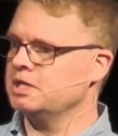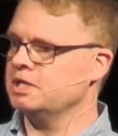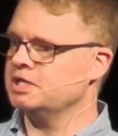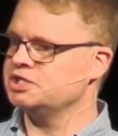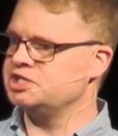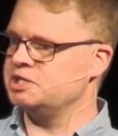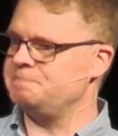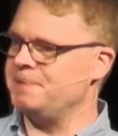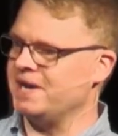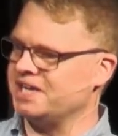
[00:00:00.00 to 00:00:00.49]

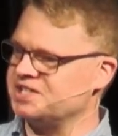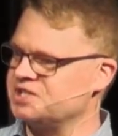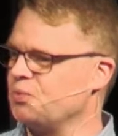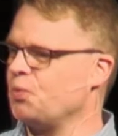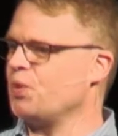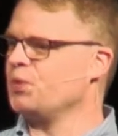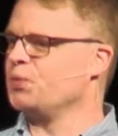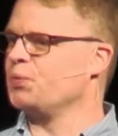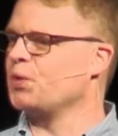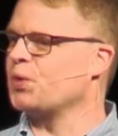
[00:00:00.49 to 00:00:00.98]
she picks a
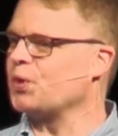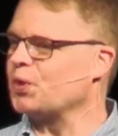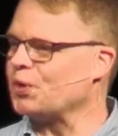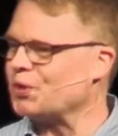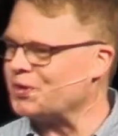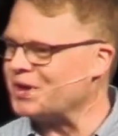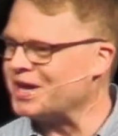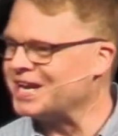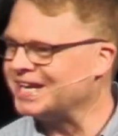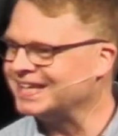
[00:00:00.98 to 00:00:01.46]
one
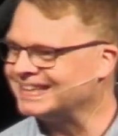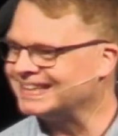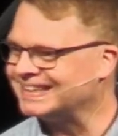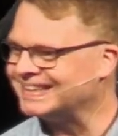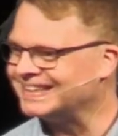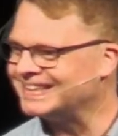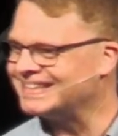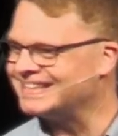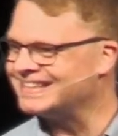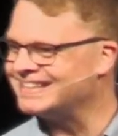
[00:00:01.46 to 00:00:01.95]
word.
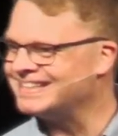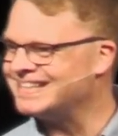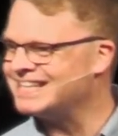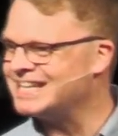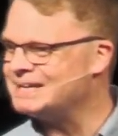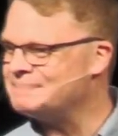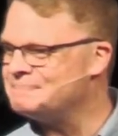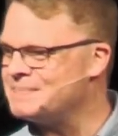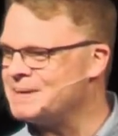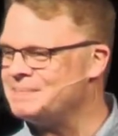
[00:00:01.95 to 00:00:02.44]

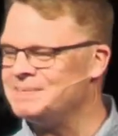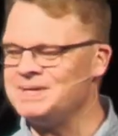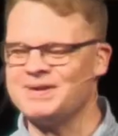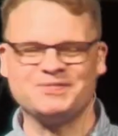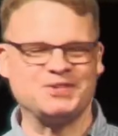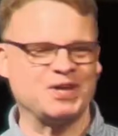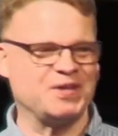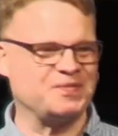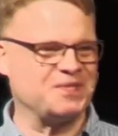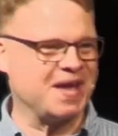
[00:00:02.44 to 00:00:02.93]
Maybe
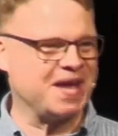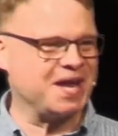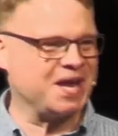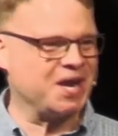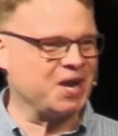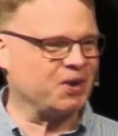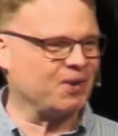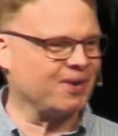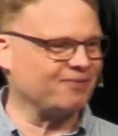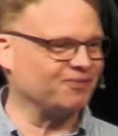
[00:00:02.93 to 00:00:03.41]
I've done that
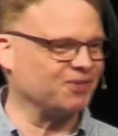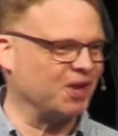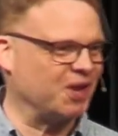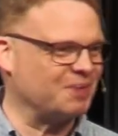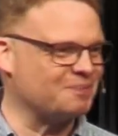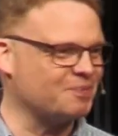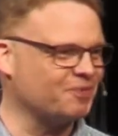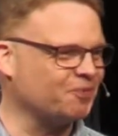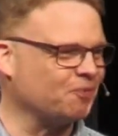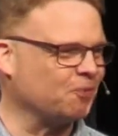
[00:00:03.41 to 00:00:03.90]
here. I've done
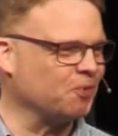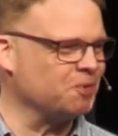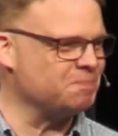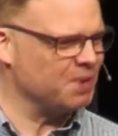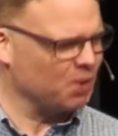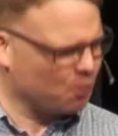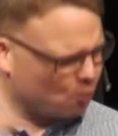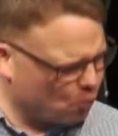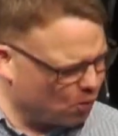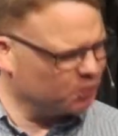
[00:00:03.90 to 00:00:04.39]
it before. We
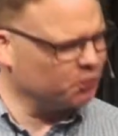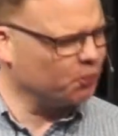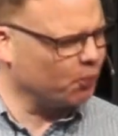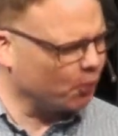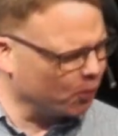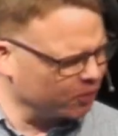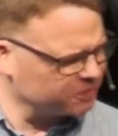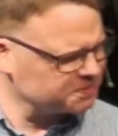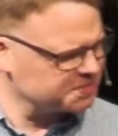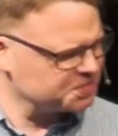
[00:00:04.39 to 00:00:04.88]
pick one
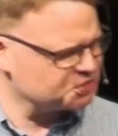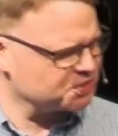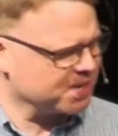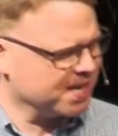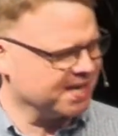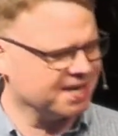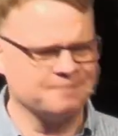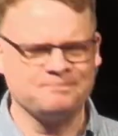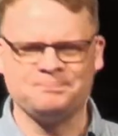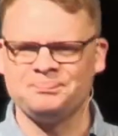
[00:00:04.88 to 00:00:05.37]
word to try
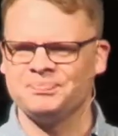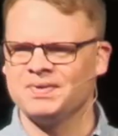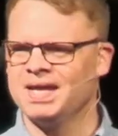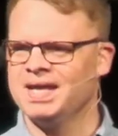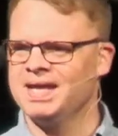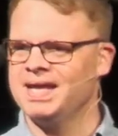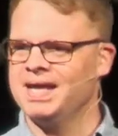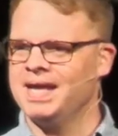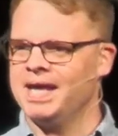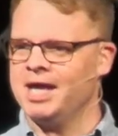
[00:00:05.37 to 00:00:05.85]
to
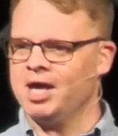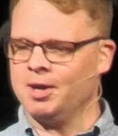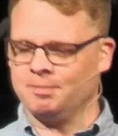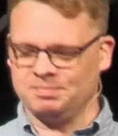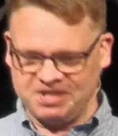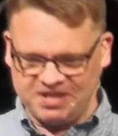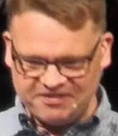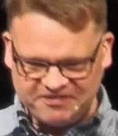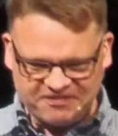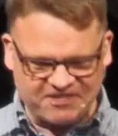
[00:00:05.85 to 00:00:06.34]
help
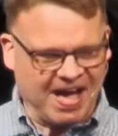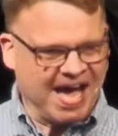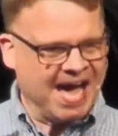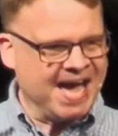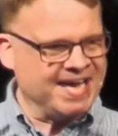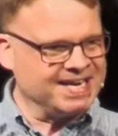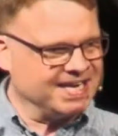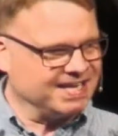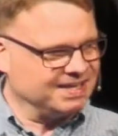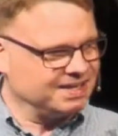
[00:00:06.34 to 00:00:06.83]

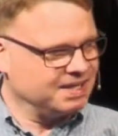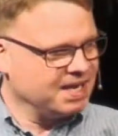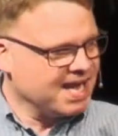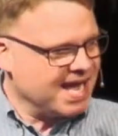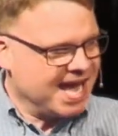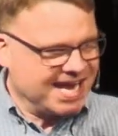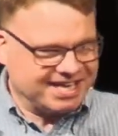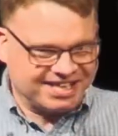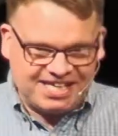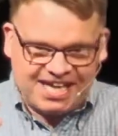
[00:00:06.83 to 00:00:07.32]
define
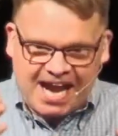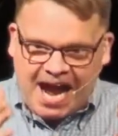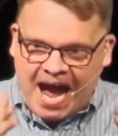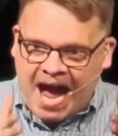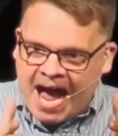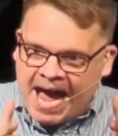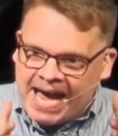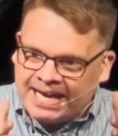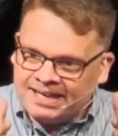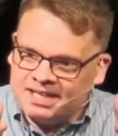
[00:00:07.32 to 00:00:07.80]
and
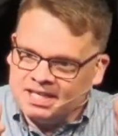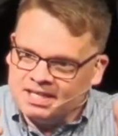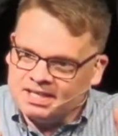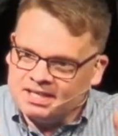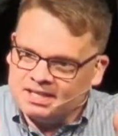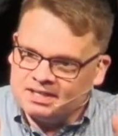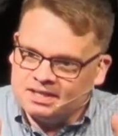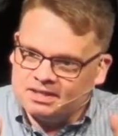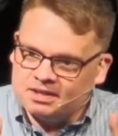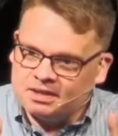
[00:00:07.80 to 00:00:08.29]
guide,
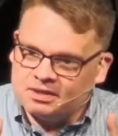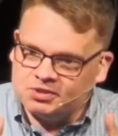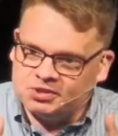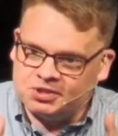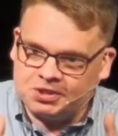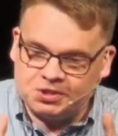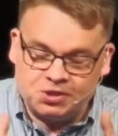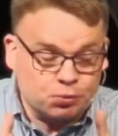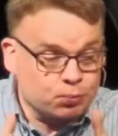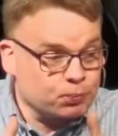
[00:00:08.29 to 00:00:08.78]

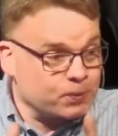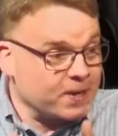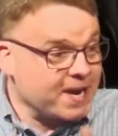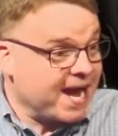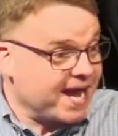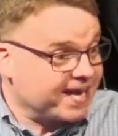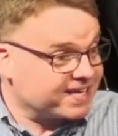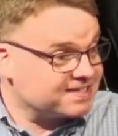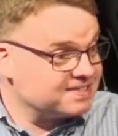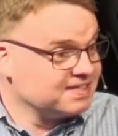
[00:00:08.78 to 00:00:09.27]
to
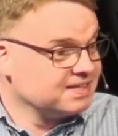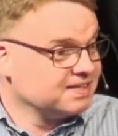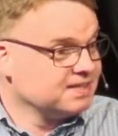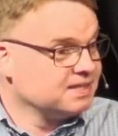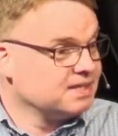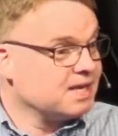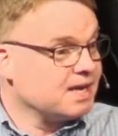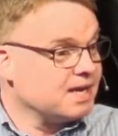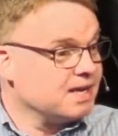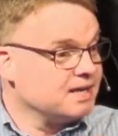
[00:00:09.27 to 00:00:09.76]
direct
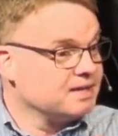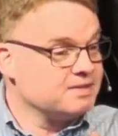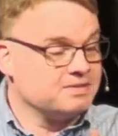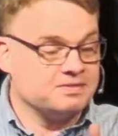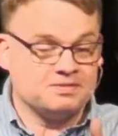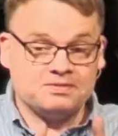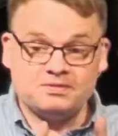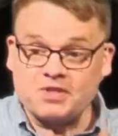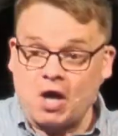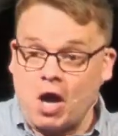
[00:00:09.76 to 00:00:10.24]

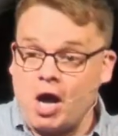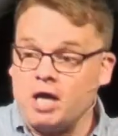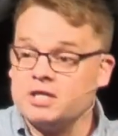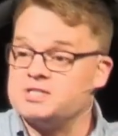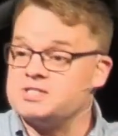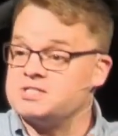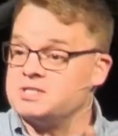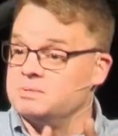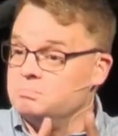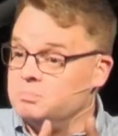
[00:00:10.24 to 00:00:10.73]

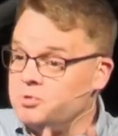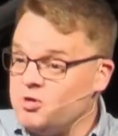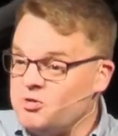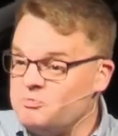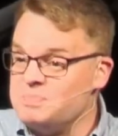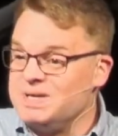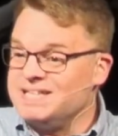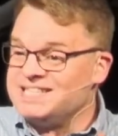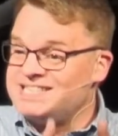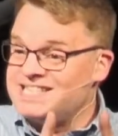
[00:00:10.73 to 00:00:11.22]
thoughts and
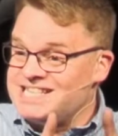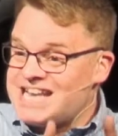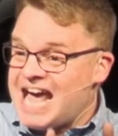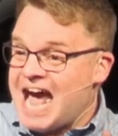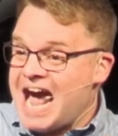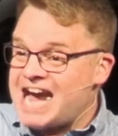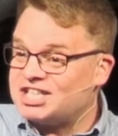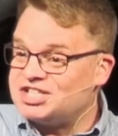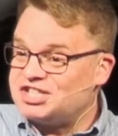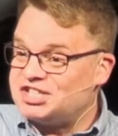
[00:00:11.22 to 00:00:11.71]
movements and
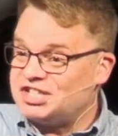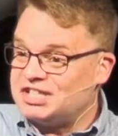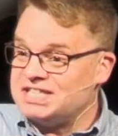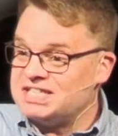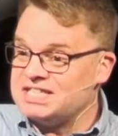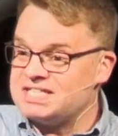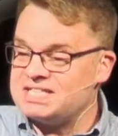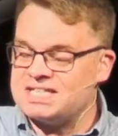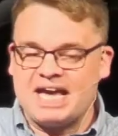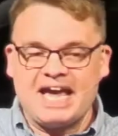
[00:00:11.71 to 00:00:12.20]

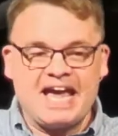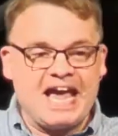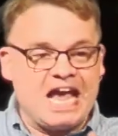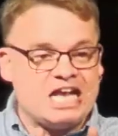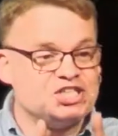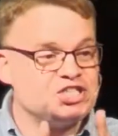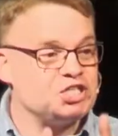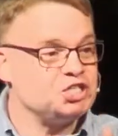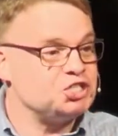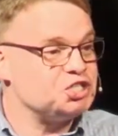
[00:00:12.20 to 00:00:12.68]
actions.
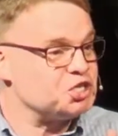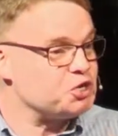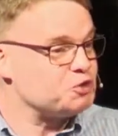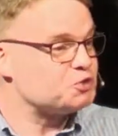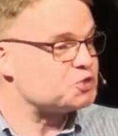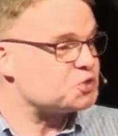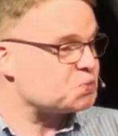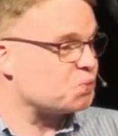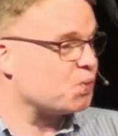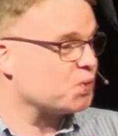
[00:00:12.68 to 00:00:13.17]
And she
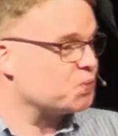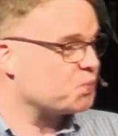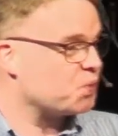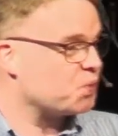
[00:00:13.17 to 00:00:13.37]
chooses one